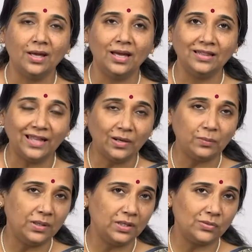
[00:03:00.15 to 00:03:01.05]
and that
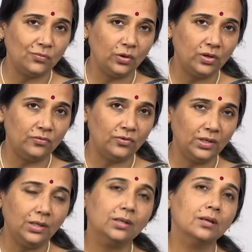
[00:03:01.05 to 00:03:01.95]
makes for
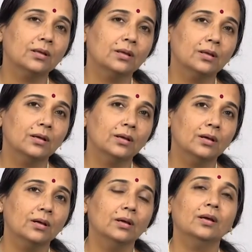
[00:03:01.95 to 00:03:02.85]
different
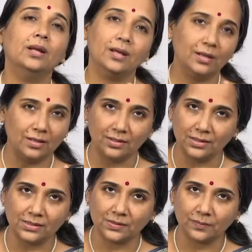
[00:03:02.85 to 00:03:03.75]

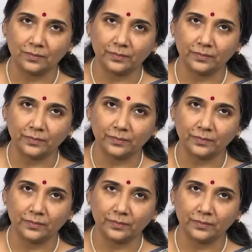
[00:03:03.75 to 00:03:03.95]
ragangas.